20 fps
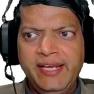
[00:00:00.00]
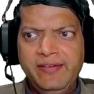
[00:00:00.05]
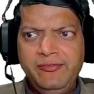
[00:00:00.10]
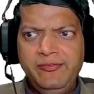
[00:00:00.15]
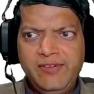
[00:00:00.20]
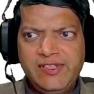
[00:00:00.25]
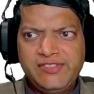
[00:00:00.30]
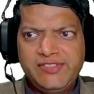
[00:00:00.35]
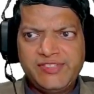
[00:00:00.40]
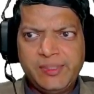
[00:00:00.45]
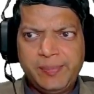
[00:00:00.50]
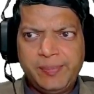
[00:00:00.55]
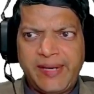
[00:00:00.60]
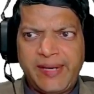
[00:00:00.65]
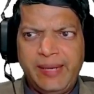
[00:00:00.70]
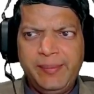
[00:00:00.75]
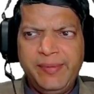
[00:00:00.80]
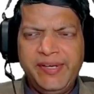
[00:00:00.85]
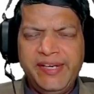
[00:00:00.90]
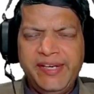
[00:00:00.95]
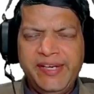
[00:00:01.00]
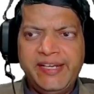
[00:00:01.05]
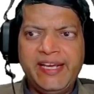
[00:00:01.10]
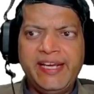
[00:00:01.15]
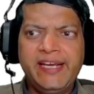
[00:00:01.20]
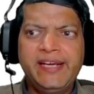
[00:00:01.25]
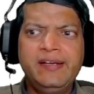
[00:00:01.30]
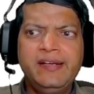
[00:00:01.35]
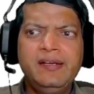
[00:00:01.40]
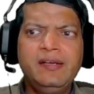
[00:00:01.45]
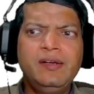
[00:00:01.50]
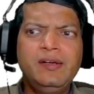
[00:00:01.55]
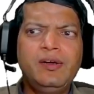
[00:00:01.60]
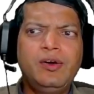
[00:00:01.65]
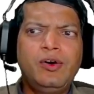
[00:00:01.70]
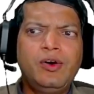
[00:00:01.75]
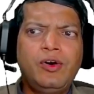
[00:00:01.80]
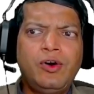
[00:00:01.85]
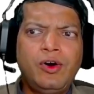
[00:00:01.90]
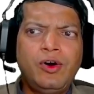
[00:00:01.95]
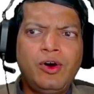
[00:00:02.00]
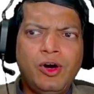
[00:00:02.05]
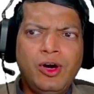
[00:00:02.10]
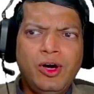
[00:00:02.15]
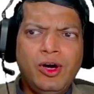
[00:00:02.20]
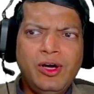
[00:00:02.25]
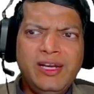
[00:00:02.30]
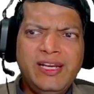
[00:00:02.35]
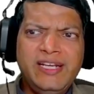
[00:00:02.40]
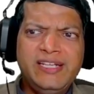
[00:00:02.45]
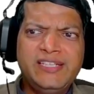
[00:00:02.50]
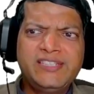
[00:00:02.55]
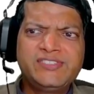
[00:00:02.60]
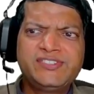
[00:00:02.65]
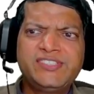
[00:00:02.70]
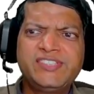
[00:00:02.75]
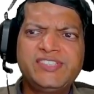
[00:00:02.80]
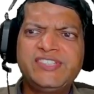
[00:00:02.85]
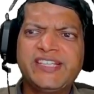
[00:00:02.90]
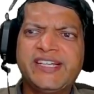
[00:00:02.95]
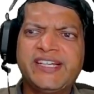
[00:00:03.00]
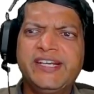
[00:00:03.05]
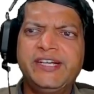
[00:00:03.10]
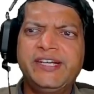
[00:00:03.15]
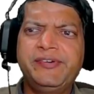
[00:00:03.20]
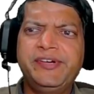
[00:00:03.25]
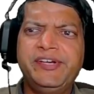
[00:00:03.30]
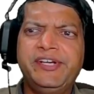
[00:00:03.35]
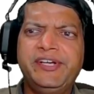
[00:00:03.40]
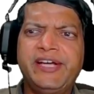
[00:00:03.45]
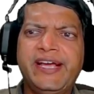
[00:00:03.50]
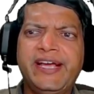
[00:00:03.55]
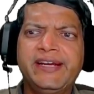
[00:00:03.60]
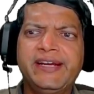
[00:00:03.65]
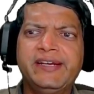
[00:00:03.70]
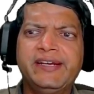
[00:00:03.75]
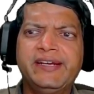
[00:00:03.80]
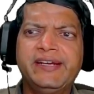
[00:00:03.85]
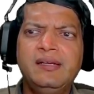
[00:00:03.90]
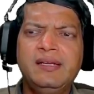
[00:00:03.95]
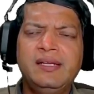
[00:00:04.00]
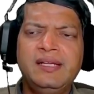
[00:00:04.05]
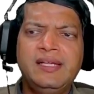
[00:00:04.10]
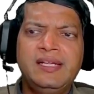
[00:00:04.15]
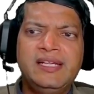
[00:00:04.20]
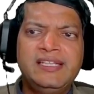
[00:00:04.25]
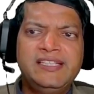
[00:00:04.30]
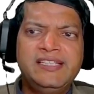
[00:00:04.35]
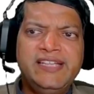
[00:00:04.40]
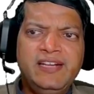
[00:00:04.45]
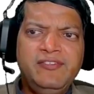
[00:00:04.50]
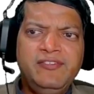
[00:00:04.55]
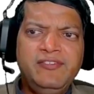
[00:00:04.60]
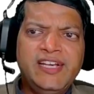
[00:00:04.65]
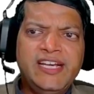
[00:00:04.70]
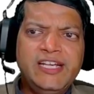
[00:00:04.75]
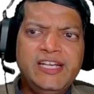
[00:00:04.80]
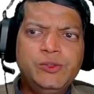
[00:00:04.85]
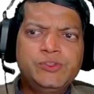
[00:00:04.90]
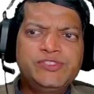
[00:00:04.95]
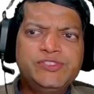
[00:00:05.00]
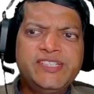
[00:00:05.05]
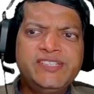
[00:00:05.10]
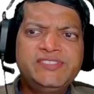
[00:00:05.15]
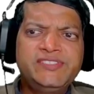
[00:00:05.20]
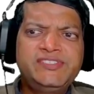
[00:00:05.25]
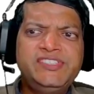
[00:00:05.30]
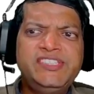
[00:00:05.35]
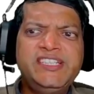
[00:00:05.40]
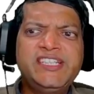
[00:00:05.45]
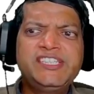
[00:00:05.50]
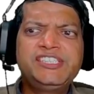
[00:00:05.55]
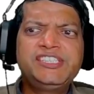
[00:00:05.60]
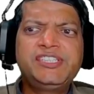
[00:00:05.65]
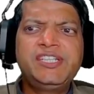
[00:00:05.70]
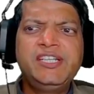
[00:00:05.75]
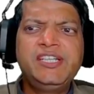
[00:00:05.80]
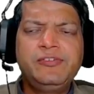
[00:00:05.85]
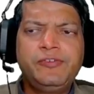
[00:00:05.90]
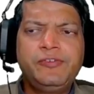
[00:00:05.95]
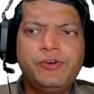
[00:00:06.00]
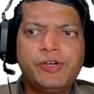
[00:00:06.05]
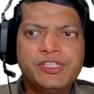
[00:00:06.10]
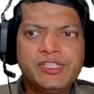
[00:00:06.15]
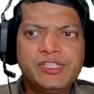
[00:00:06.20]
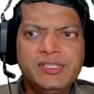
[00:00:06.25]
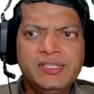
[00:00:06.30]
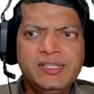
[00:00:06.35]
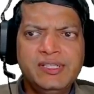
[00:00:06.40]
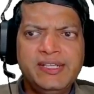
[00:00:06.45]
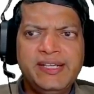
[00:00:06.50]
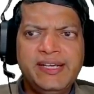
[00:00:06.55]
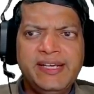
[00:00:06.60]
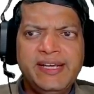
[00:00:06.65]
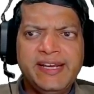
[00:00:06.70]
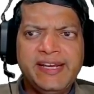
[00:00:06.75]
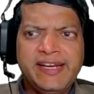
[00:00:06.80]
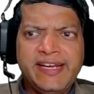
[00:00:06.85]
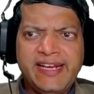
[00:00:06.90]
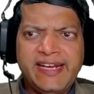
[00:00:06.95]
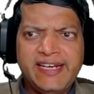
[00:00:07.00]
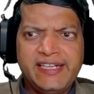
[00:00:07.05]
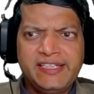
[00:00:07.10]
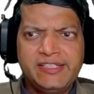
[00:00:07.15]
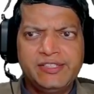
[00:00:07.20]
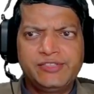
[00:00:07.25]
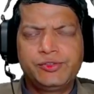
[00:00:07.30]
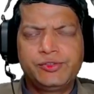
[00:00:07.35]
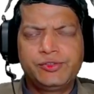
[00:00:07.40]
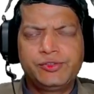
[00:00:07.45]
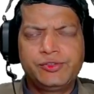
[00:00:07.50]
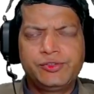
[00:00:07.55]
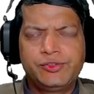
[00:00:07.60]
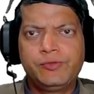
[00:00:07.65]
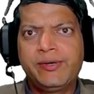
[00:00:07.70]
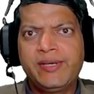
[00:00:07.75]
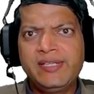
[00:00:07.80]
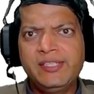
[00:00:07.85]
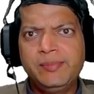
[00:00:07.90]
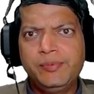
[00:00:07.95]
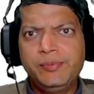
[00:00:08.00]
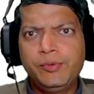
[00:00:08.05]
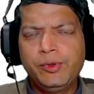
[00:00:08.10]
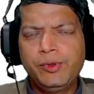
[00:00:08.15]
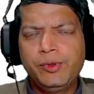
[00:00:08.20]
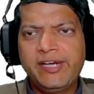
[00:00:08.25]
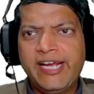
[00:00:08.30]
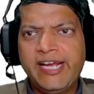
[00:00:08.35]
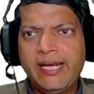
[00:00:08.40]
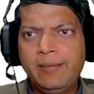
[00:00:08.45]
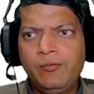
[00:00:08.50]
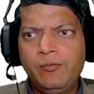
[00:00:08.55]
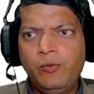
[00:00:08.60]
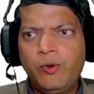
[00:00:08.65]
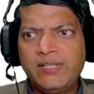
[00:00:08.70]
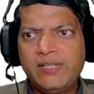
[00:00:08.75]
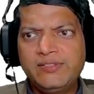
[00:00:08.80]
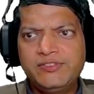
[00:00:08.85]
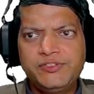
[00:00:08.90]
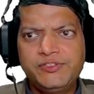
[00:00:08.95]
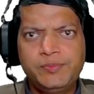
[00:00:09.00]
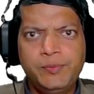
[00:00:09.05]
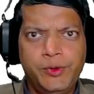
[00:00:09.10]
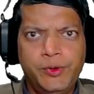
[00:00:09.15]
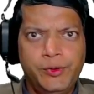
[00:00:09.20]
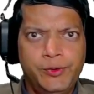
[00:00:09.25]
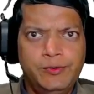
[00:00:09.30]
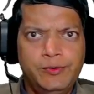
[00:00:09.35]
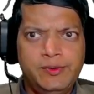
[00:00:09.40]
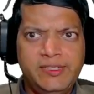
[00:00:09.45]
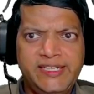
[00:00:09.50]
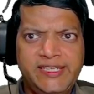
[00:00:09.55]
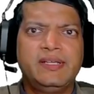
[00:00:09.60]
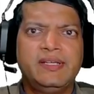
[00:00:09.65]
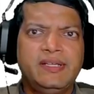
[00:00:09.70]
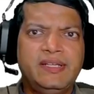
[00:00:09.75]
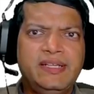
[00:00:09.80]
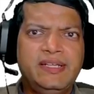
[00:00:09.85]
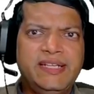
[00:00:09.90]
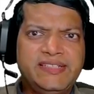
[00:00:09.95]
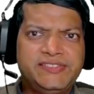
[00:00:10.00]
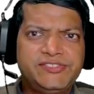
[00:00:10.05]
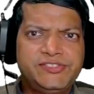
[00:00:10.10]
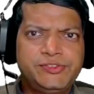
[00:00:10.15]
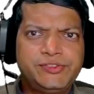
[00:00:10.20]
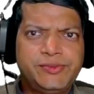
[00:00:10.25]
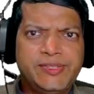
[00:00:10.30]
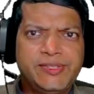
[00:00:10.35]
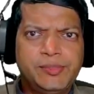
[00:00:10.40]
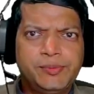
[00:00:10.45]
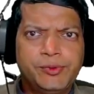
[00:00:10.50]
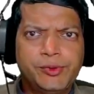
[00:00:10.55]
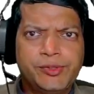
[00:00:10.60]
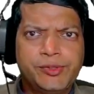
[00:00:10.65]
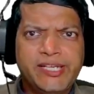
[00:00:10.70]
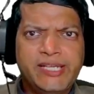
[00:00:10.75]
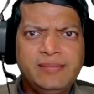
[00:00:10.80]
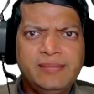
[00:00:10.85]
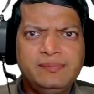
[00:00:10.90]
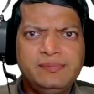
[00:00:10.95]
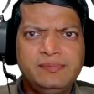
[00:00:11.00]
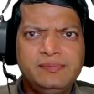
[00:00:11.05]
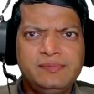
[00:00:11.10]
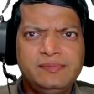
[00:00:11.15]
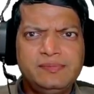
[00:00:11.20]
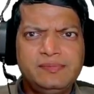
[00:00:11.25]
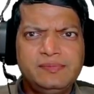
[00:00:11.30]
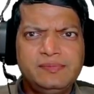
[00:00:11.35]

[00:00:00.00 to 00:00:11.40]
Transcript: If it's the primary diagonal or it is the secondary diagonal, then we are using ch3 for the character. So if I run the program once more, let's run the program.